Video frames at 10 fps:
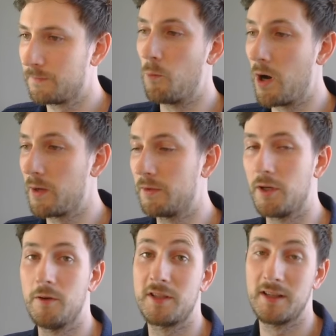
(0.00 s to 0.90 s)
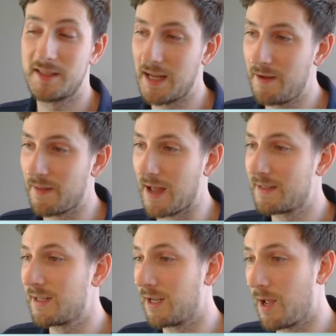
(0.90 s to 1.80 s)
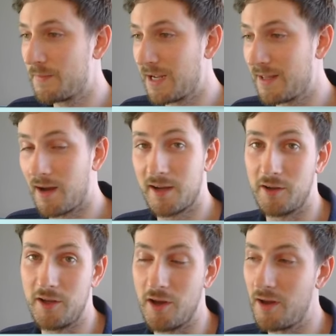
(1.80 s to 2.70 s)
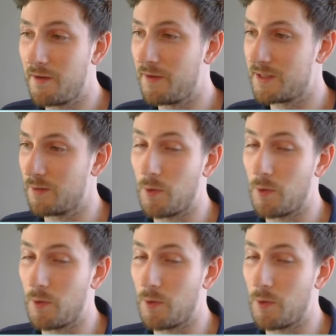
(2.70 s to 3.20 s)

What you'll do is you'll save that. You'll update the icon here if it's a